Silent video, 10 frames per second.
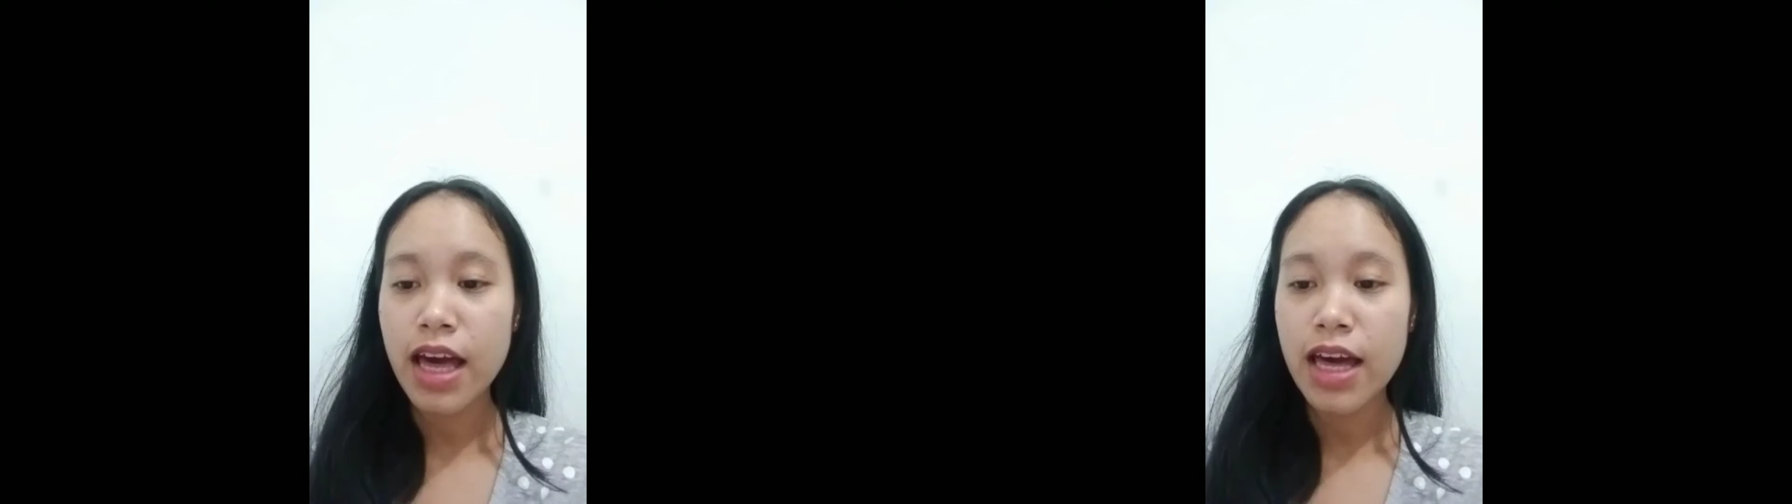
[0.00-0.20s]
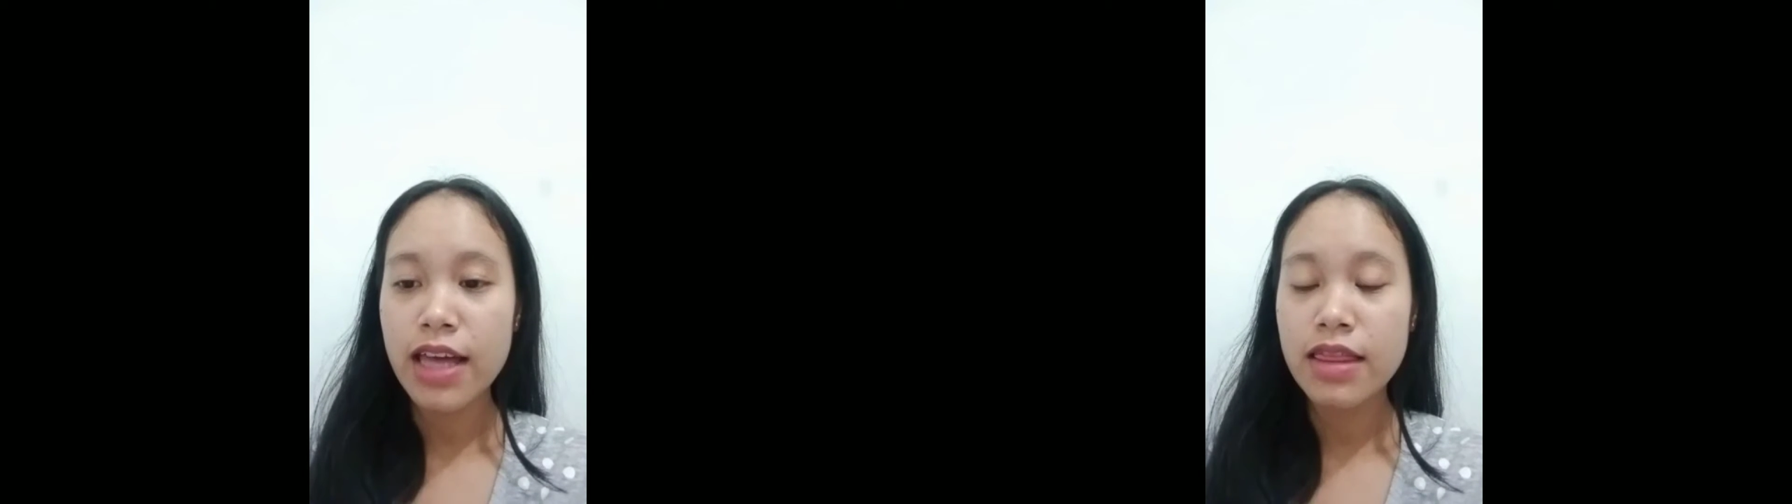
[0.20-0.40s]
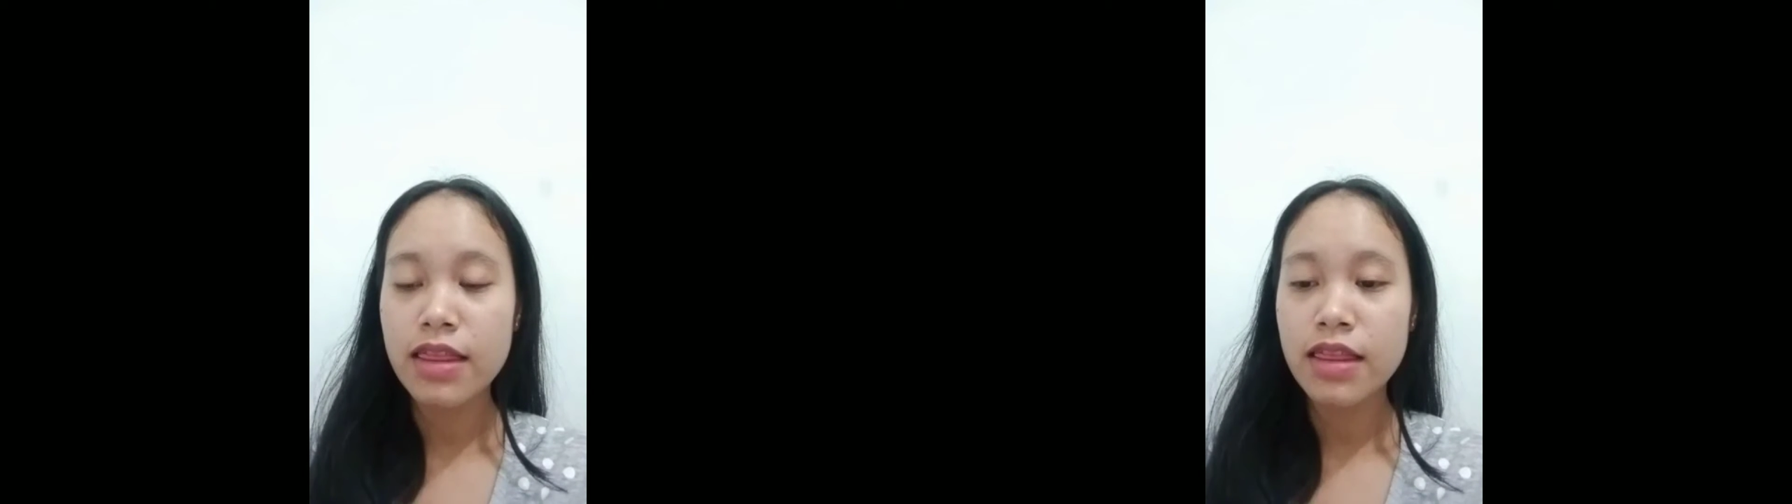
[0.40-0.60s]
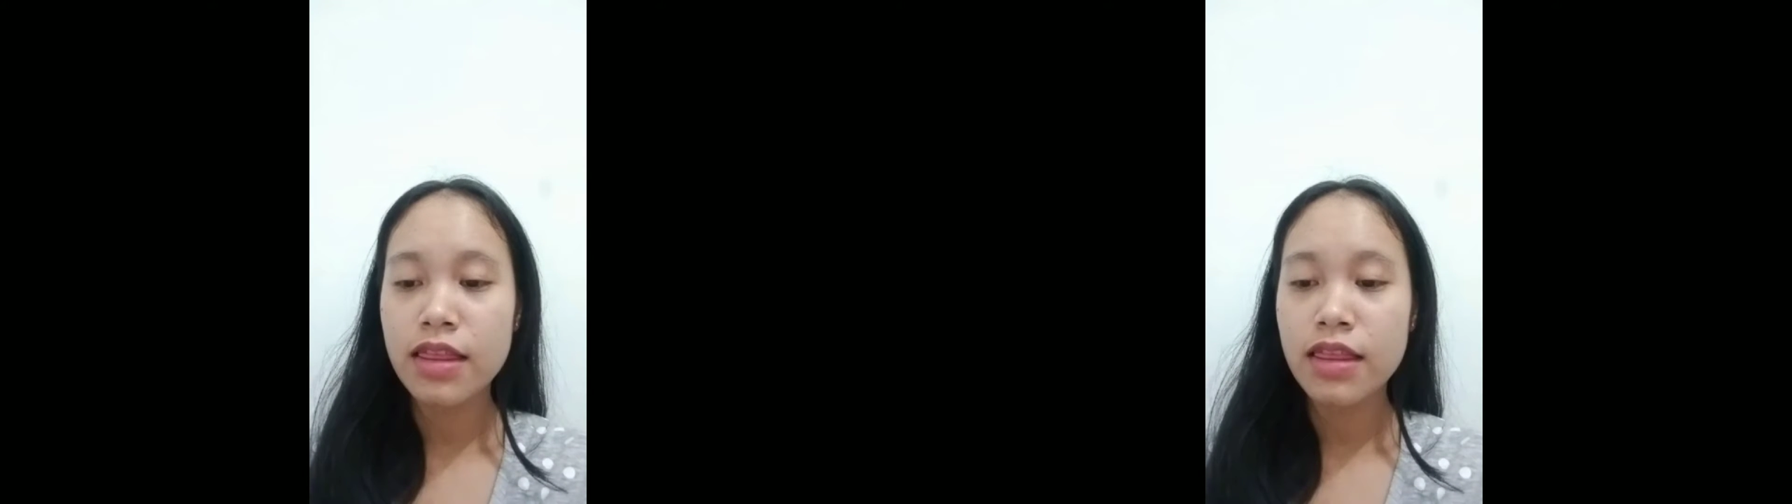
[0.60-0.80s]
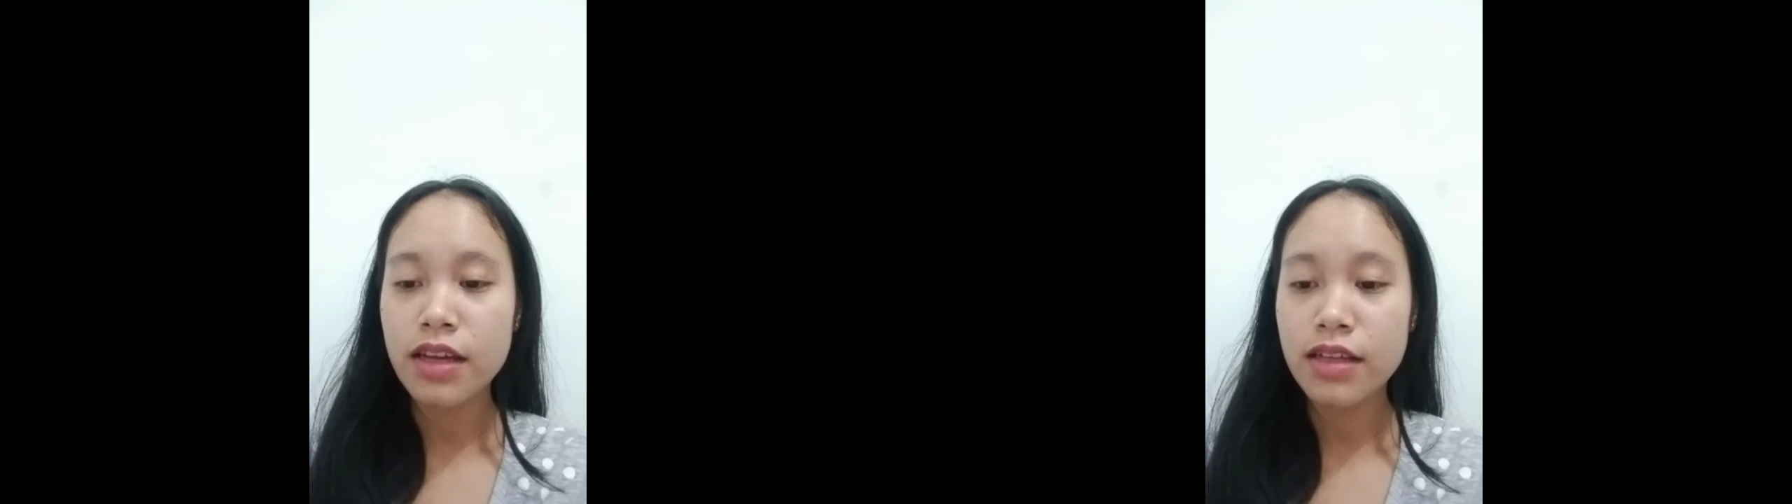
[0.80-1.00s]

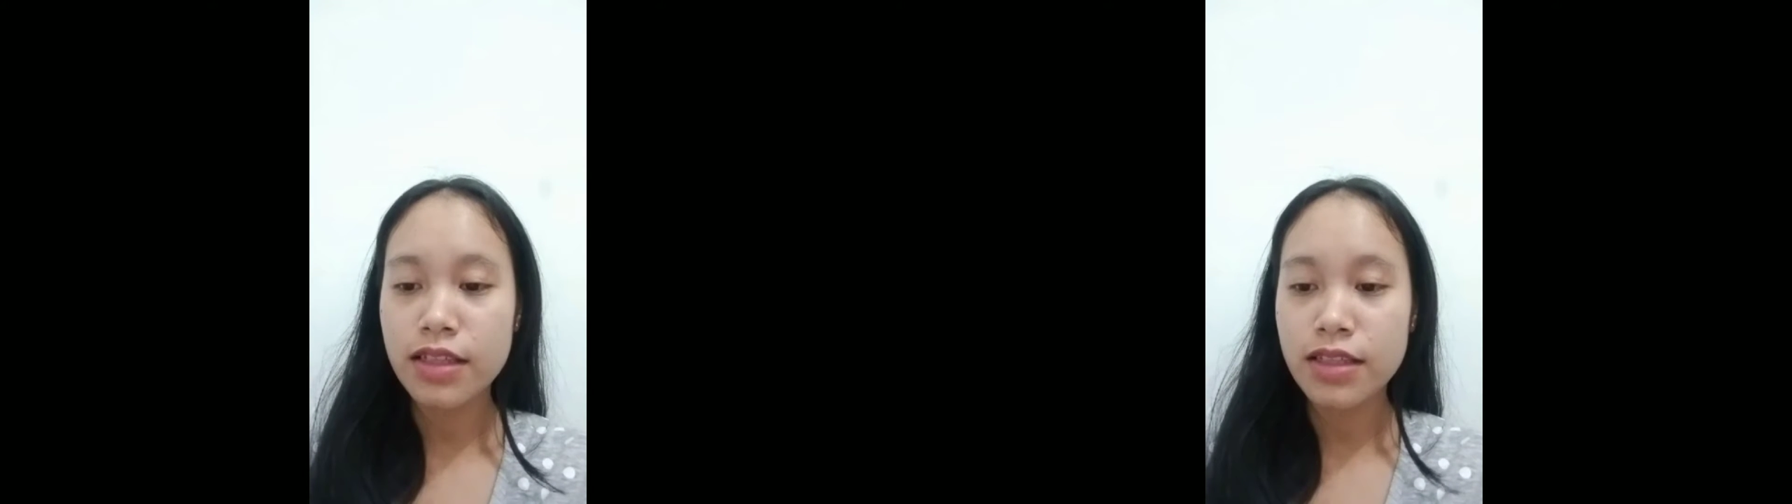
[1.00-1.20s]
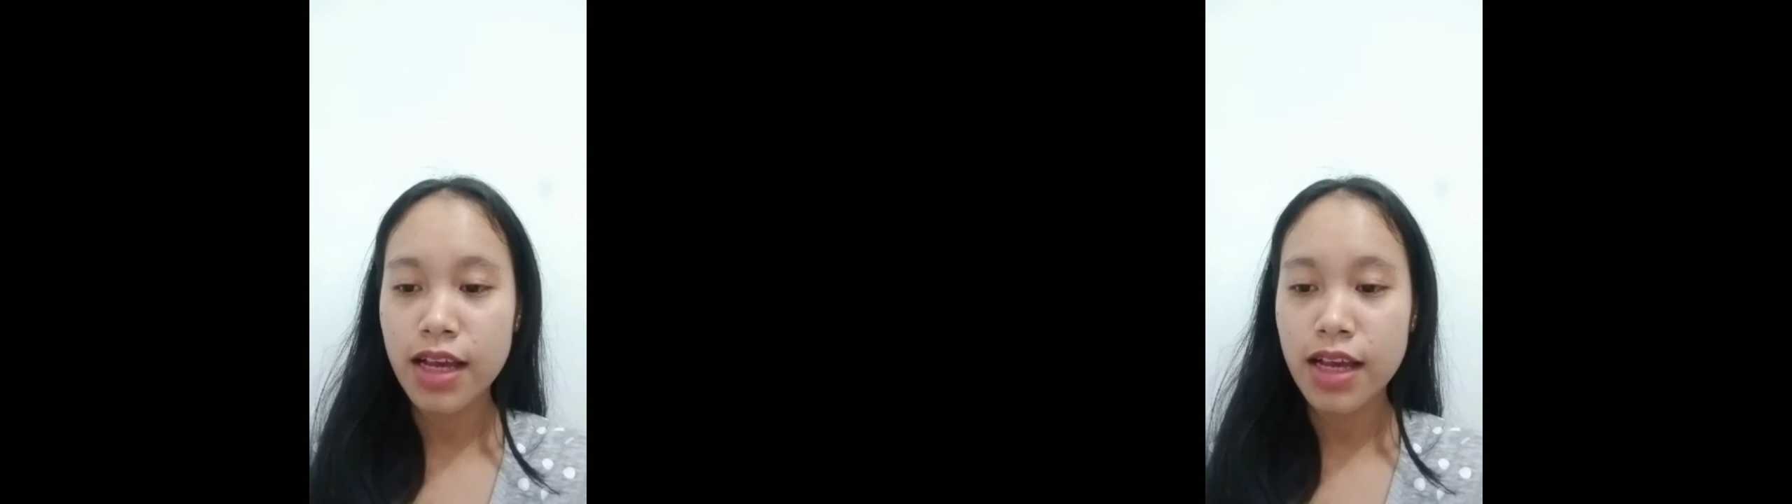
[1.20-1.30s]
in target